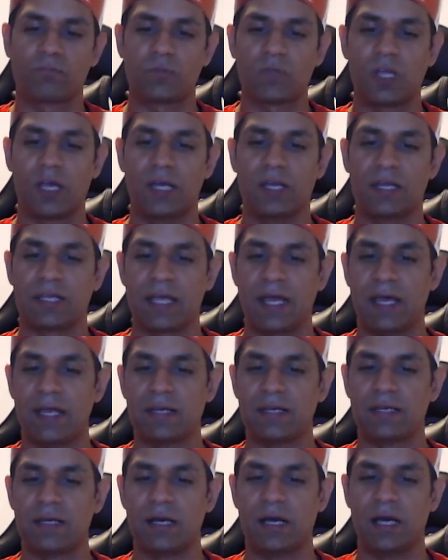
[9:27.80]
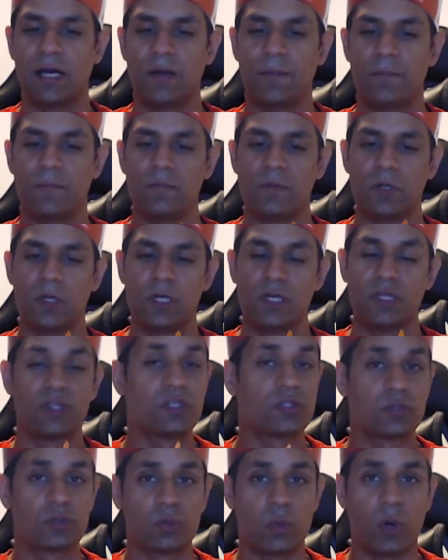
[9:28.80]
again, this
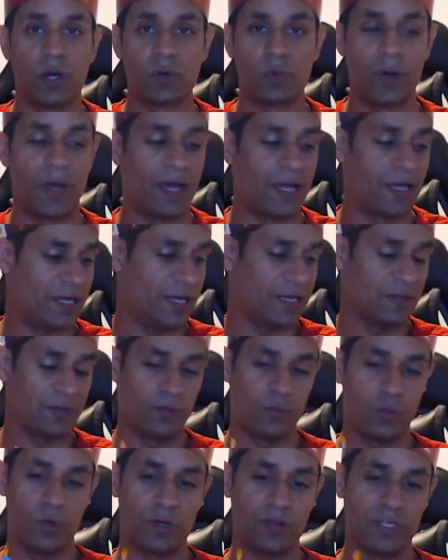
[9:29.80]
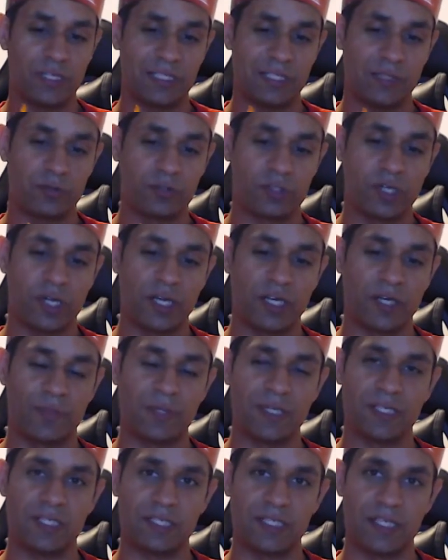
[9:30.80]
was one where one of these little tiny
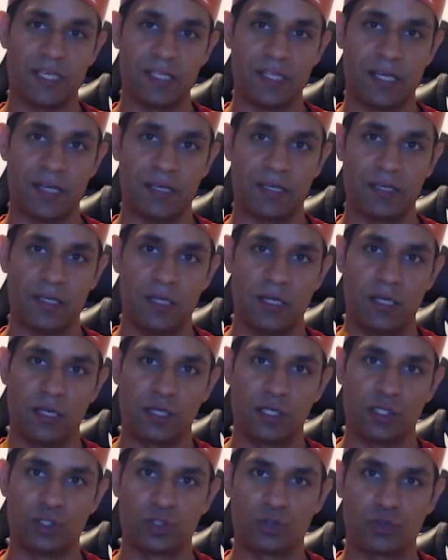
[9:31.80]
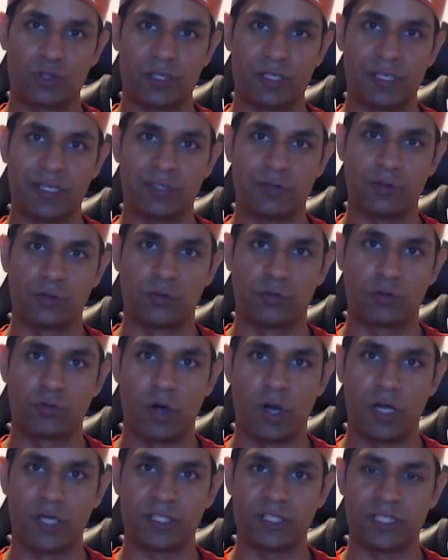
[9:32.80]
pieces here that constructed a little
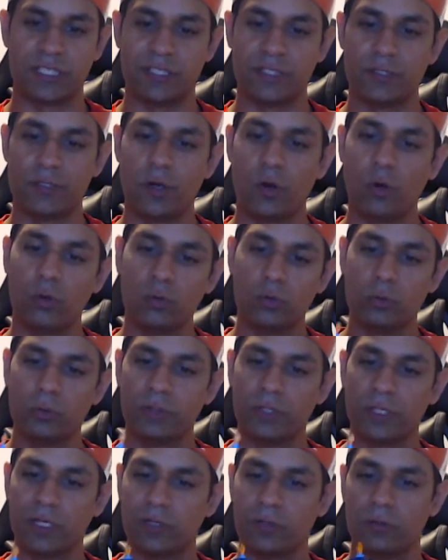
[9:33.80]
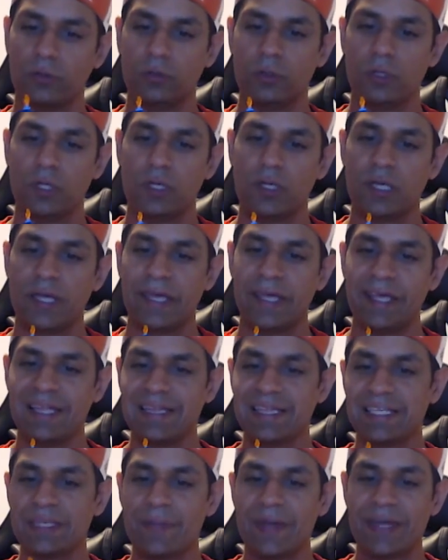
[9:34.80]
grassy knoll, little
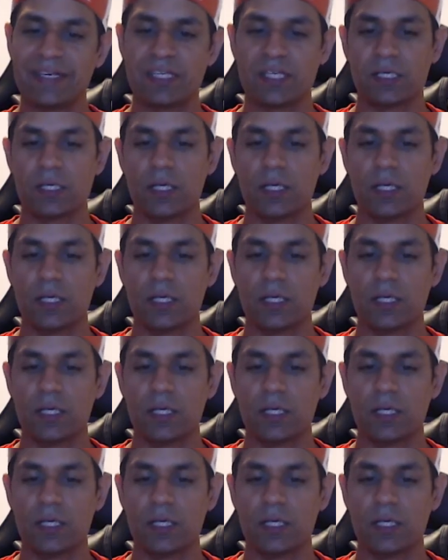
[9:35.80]
hilly bit,